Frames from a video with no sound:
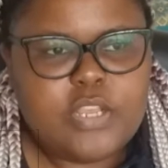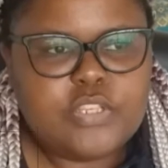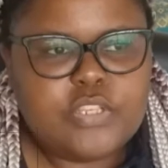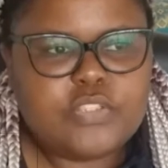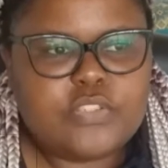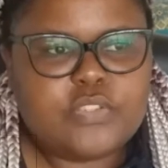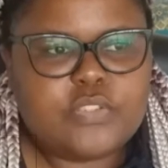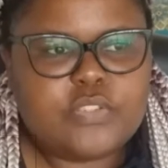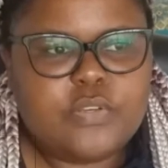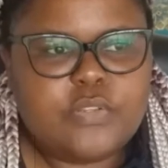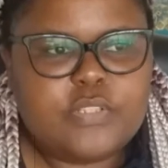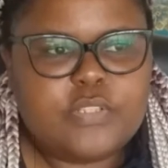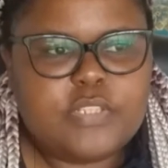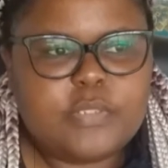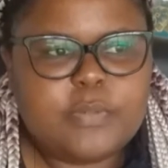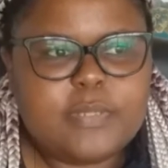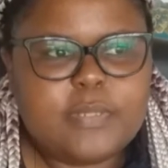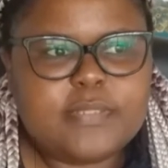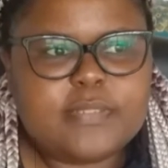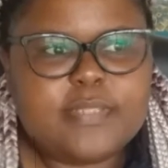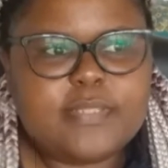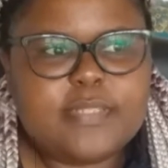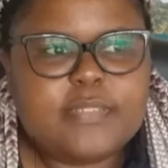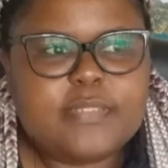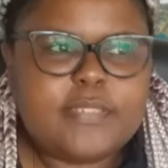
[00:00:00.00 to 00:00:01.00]
So this
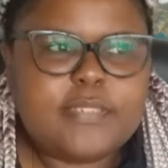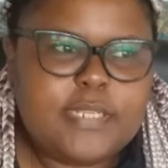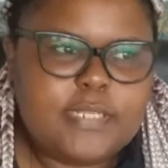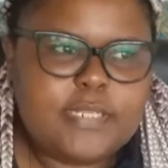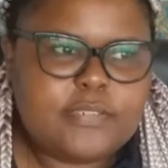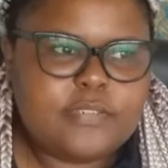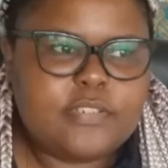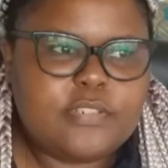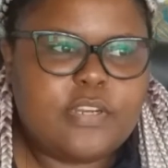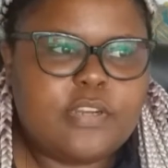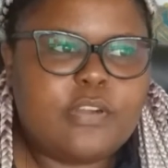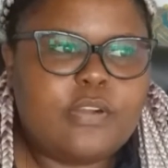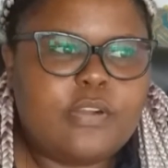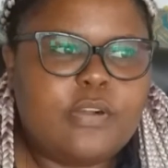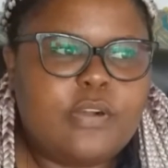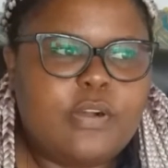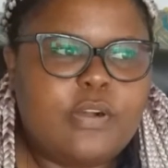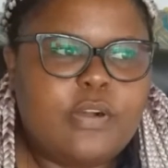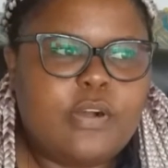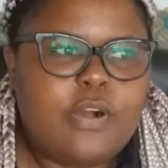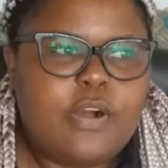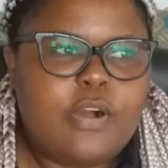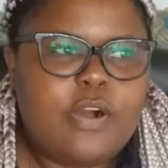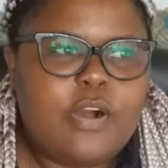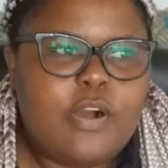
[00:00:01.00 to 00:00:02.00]
was a TikTok
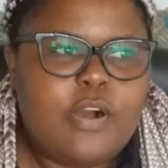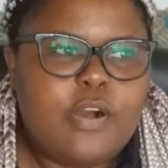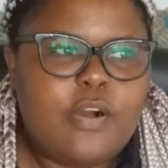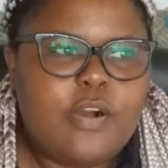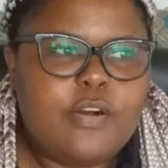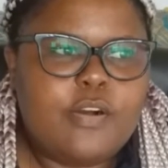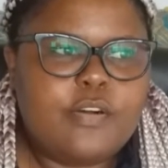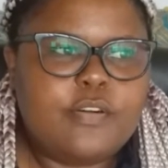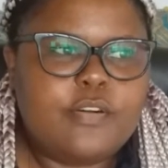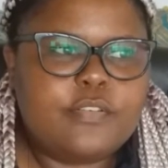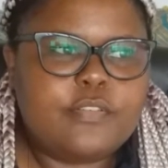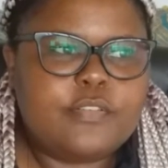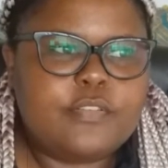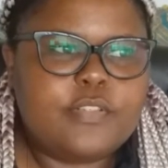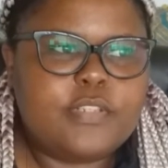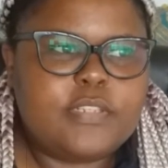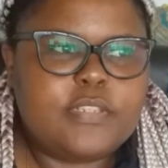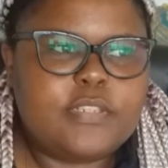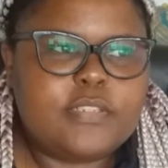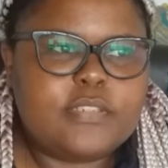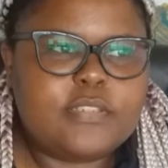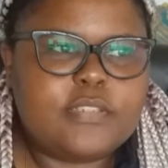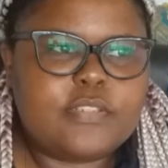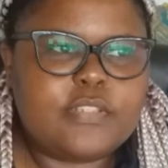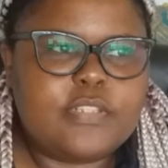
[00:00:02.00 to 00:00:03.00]
of
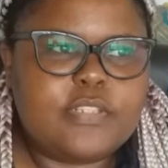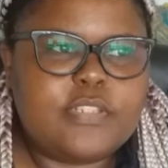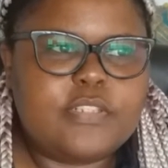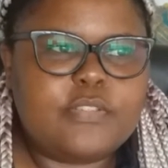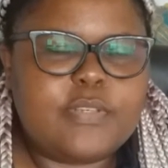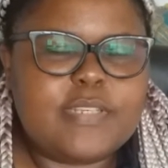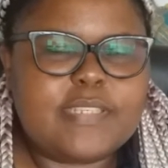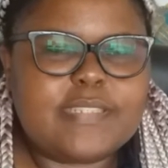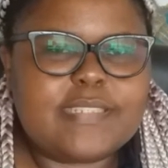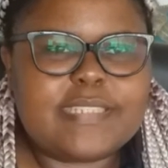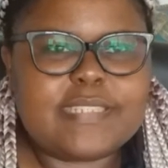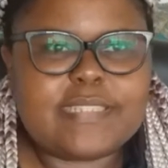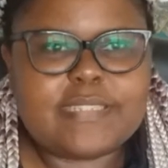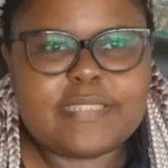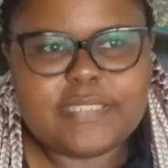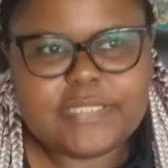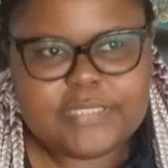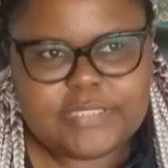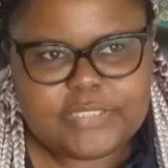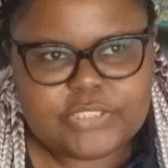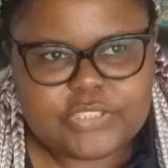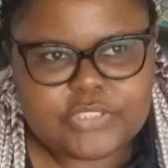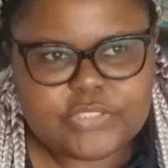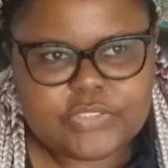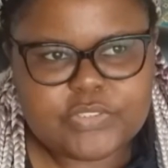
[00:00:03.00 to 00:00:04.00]
so this was a
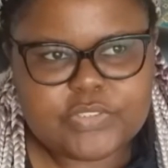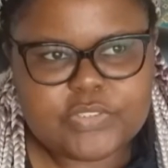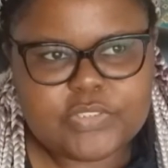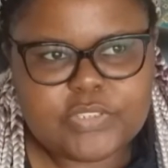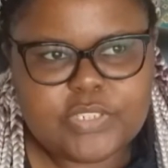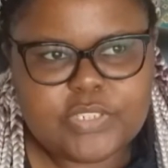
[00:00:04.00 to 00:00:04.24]
stitch